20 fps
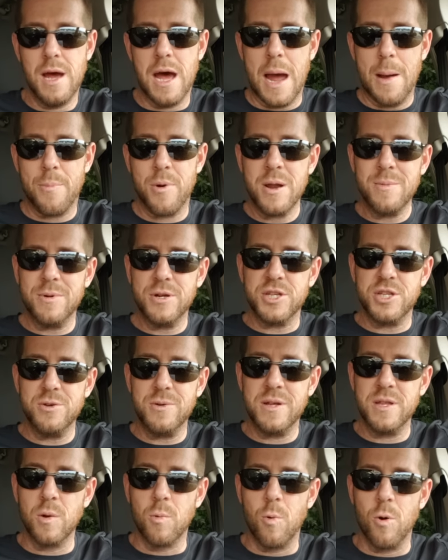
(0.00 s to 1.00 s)
I'm pretty much
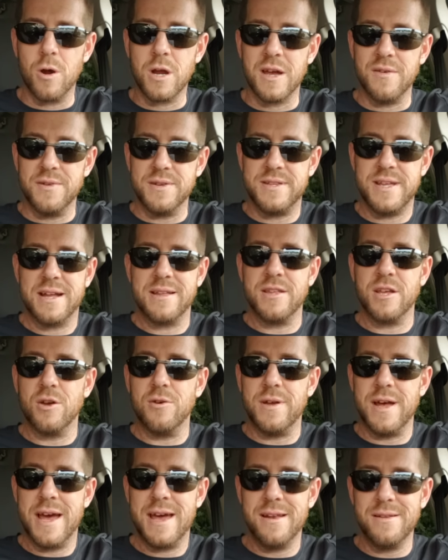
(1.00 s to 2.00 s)
doing the work of a
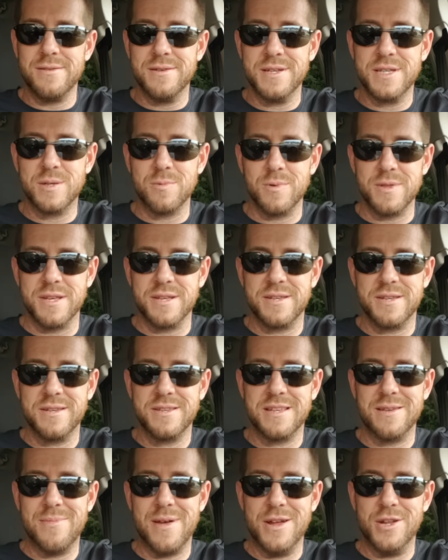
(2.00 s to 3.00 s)
technical analyst with a
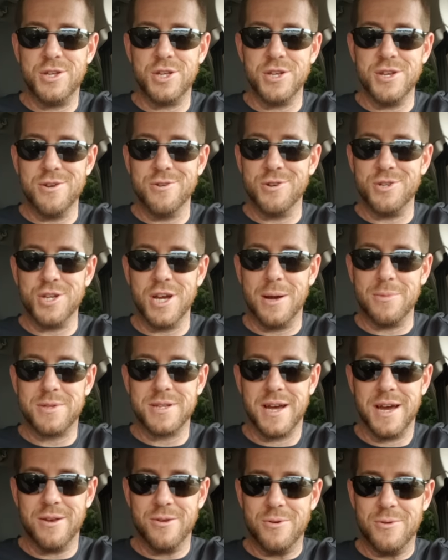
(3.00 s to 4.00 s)
system engineer job
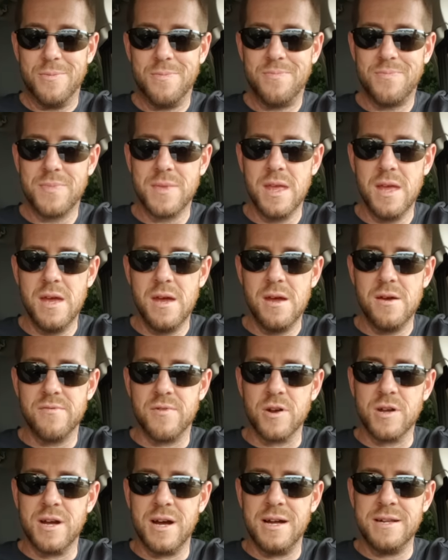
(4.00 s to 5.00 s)
title.
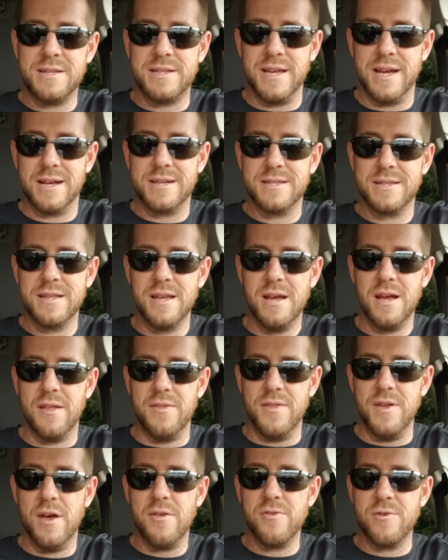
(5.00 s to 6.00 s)
For context,
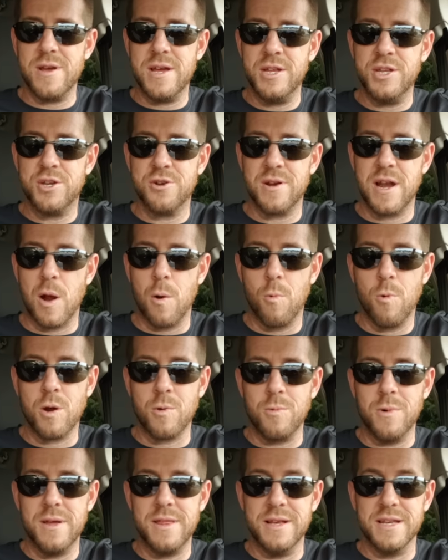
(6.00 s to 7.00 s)
the other intern I
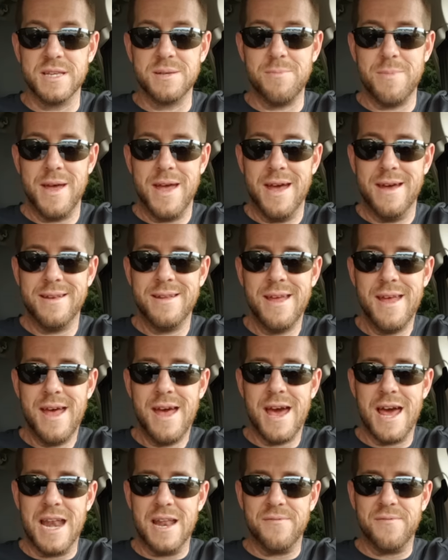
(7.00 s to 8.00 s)
work with is a man,
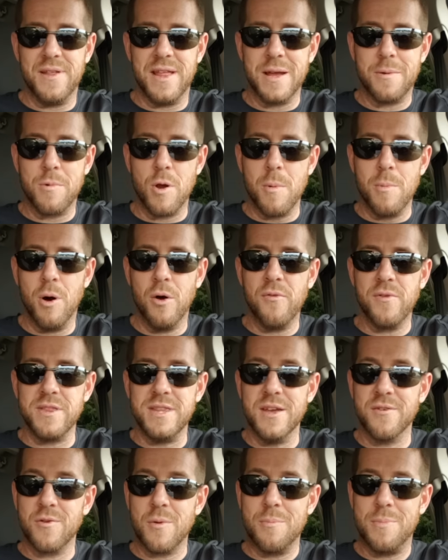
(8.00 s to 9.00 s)
and I feel like we are both
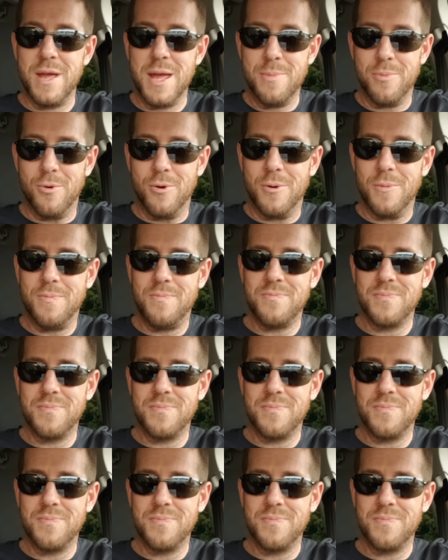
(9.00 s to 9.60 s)
different people.